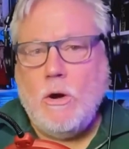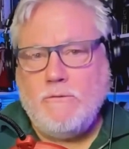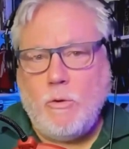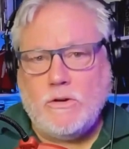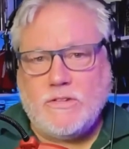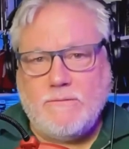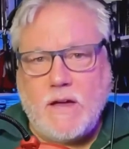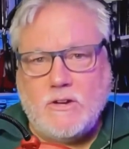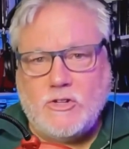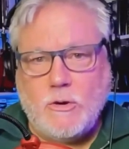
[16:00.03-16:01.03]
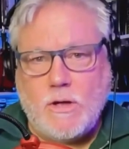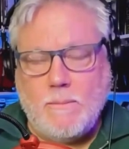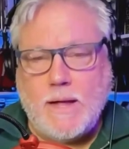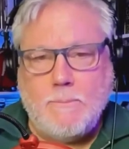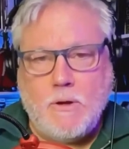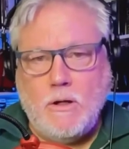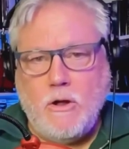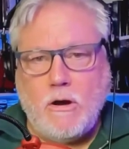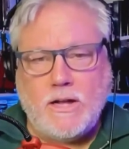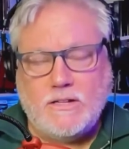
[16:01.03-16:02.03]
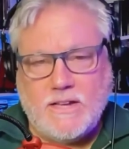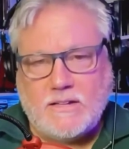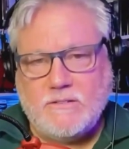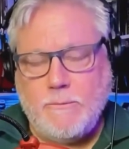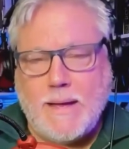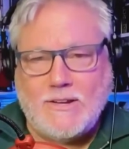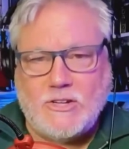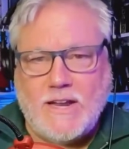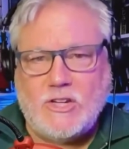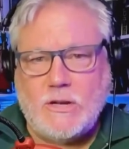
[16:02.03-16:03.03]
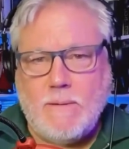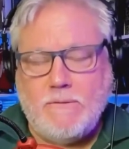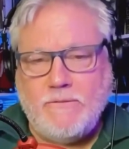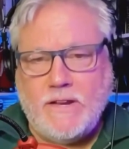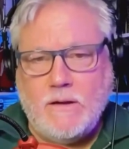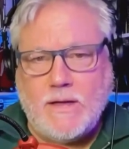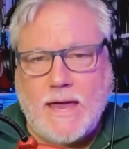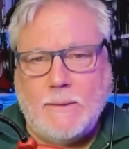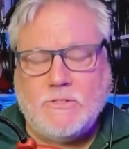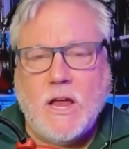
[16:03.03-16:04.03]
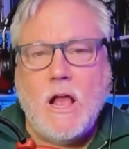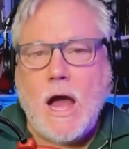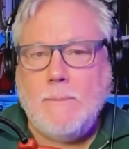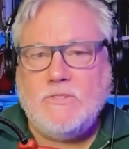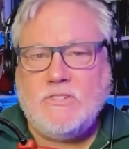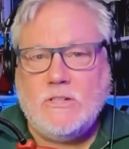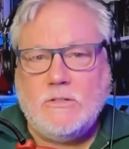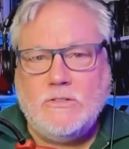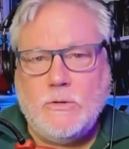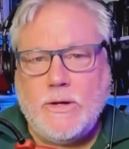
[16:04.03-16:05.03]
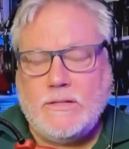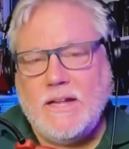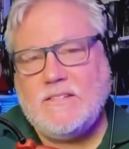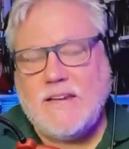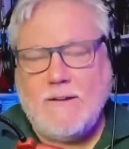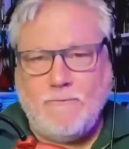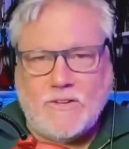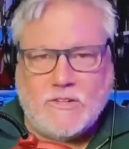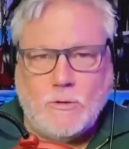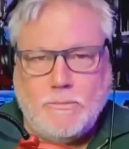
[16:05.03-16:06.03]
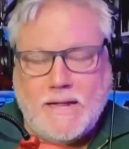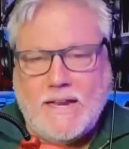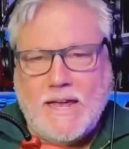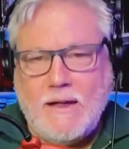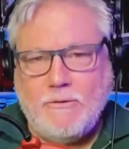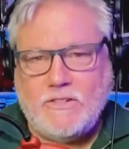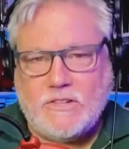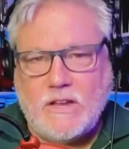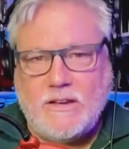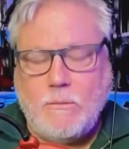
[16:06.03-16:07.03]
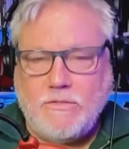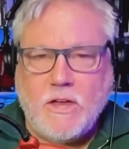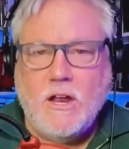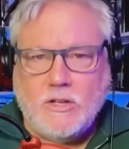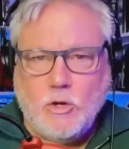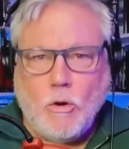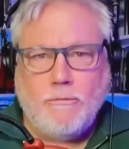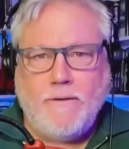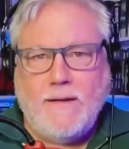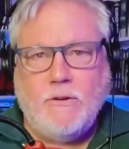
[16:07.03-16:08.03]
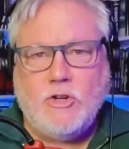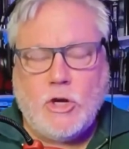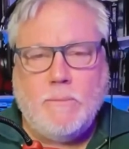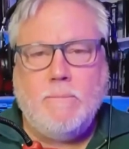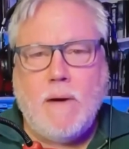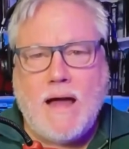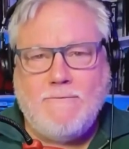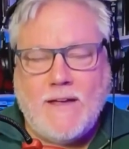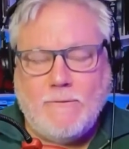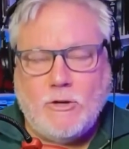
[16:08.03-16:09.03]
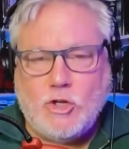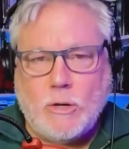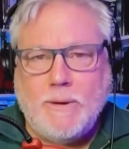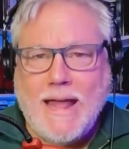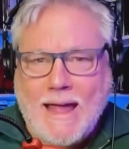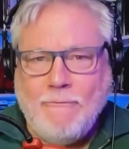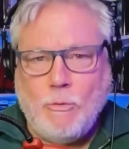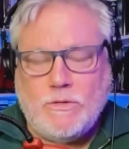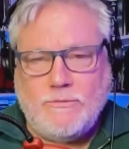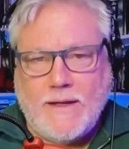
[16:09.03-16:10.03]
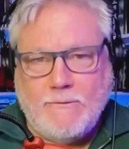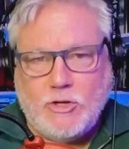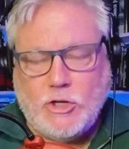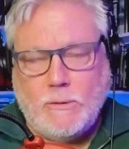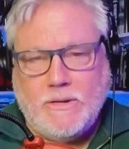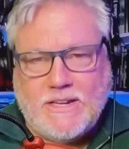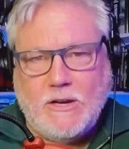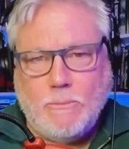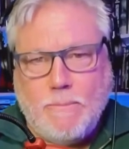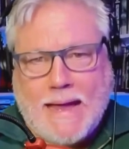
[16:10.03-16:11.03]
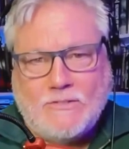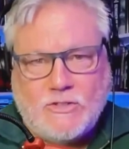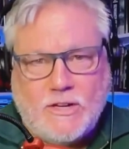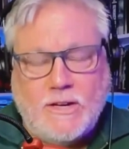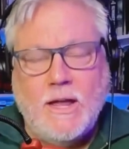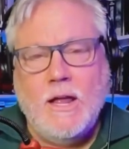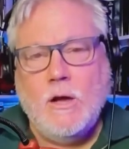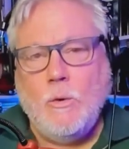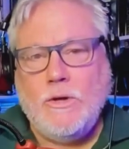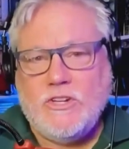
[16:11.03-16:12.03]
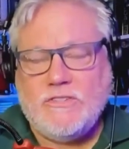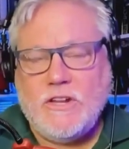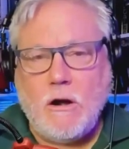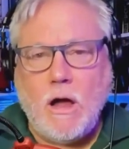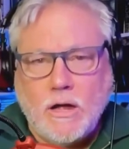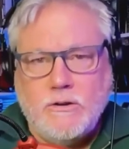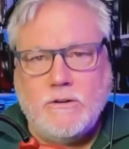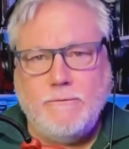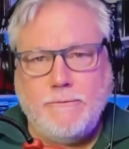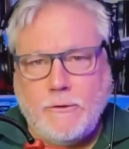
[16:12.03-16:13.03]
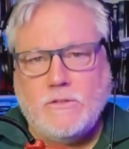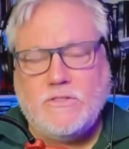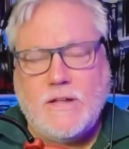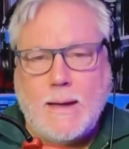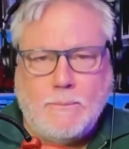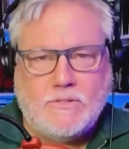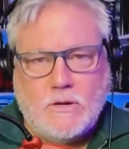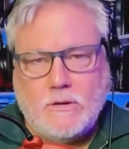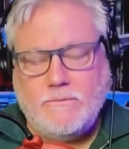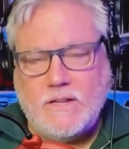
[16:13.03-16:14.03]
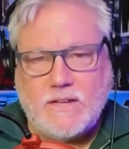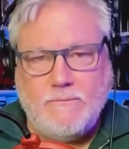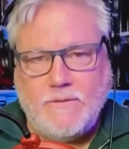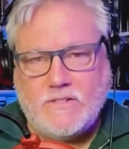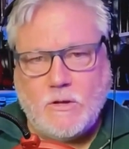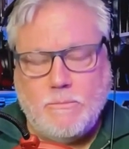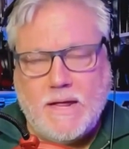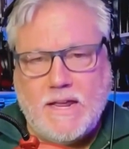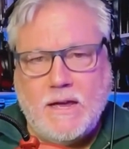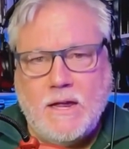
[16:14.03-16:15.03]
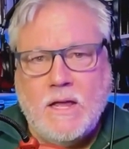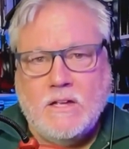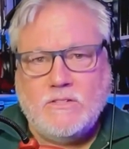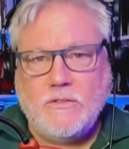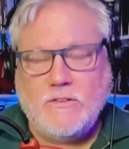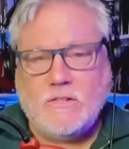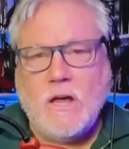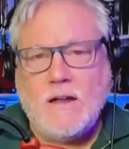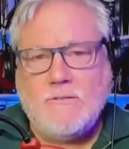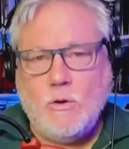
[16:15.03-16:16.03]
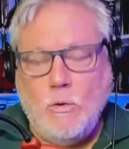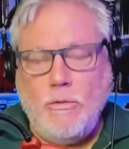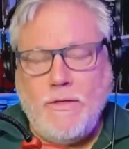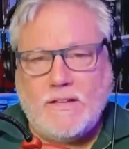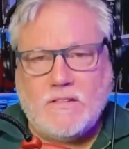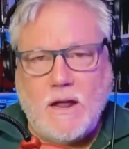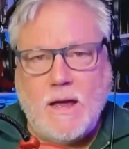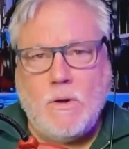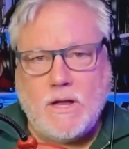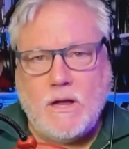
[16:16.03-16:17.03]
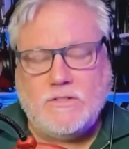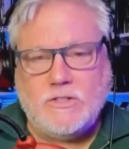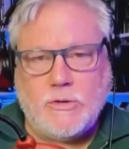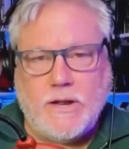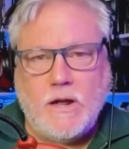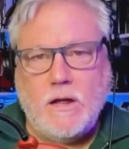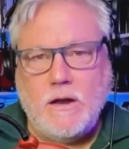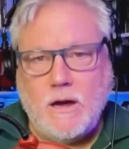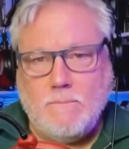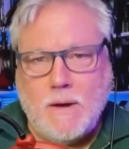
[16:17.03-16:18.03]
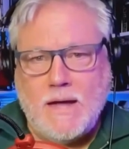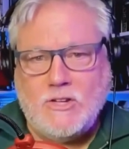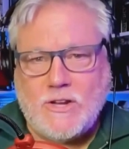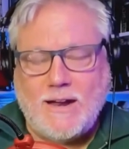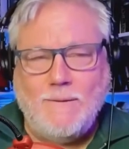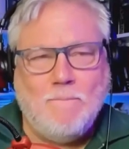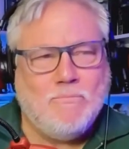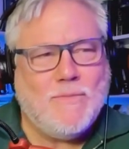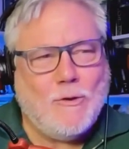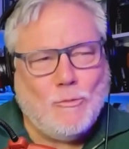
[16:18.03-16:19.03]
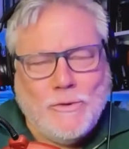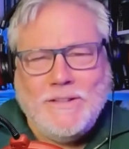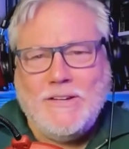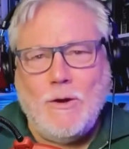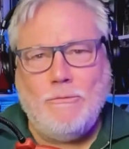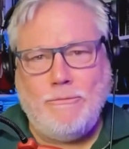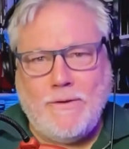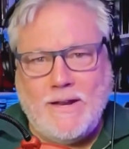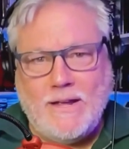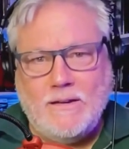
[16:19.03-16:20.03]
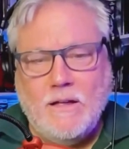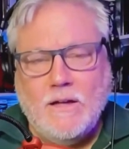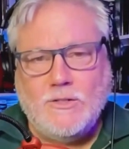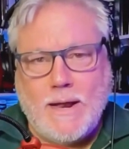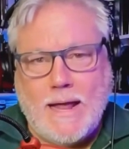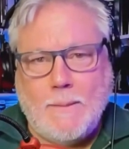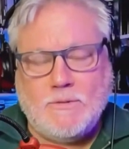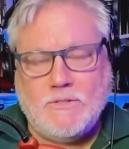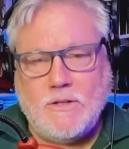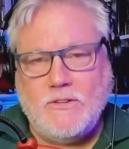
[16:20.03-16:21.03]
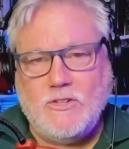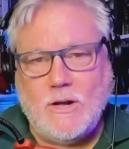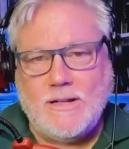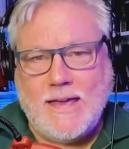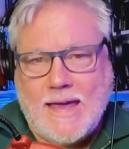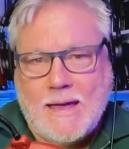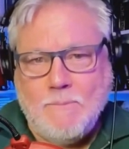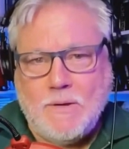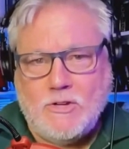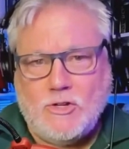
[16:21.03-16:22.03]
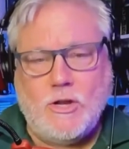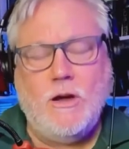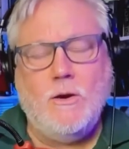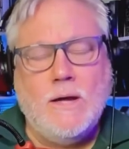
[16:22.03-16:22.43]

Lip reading: Of course, I've got a show coming up called Architects of Imagination about video games. I'm still doing Let's Get Physical Media every Sunday with your favorite German, my favorite German, everyone's favorite German, Dieter Bastian. We just did our 101st episode of Let's Get Physical Media. So there's a lot of cool things that I want to concentrate on my channel that really don't fit in to what happens on the John Campia show.